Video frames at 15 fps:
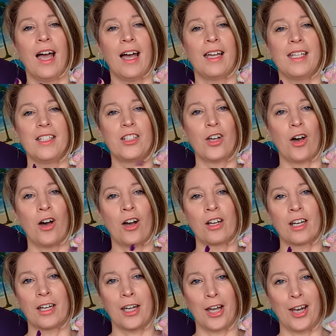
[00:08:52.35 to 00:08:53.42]
a
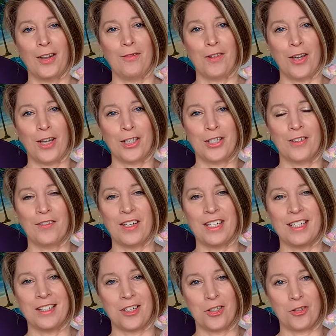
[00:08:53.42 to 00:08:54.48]
darker colour version of this
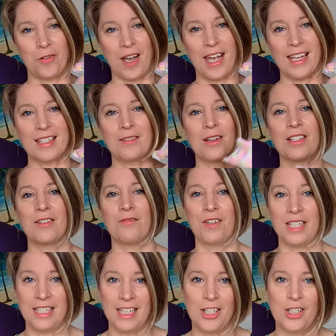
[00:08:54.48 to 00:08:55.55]
as a dress, as a
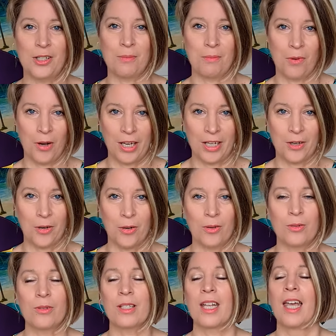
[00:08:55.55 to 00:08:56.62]
vintage St.
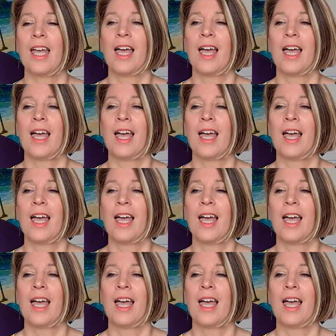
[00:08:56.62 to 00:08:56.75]
Michael's.